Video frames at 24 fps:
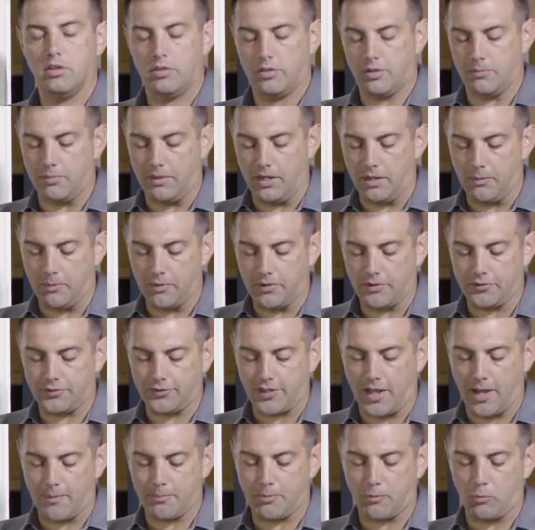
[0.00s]
to be able to
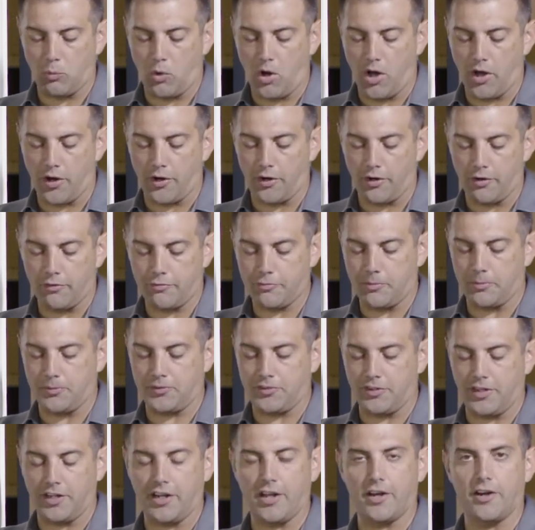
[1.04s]
stop water from
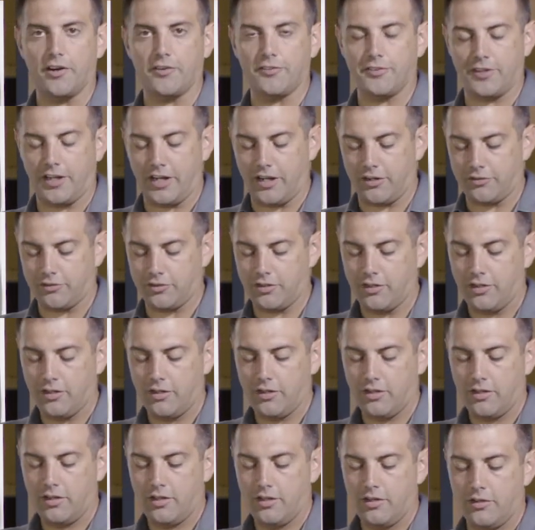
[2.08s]
sitting on our sash,
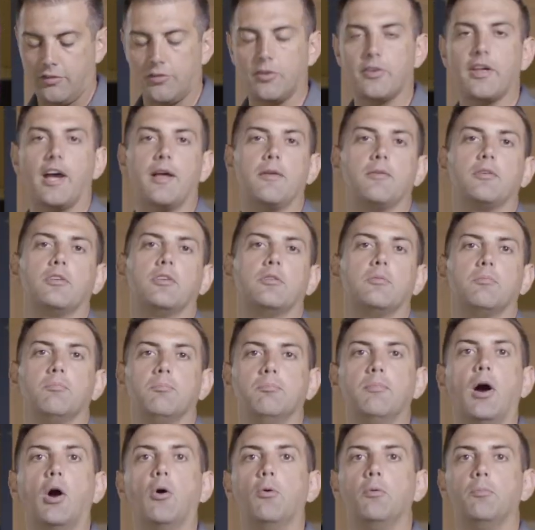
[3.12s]
so that
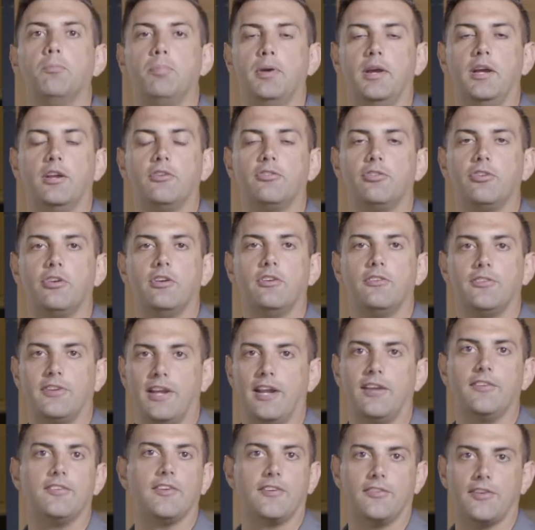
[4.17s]
moat pitch
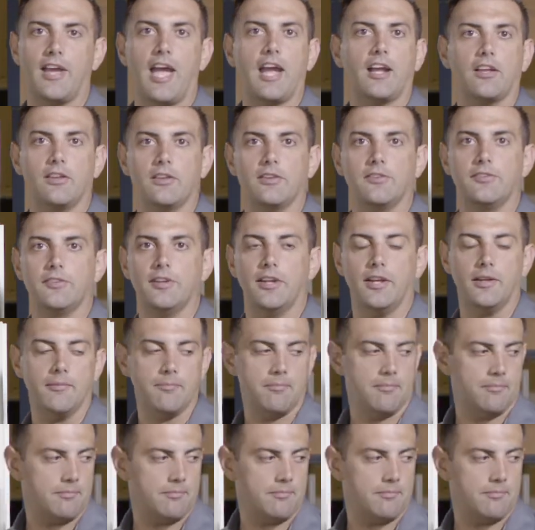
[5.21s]
stays exactly the same.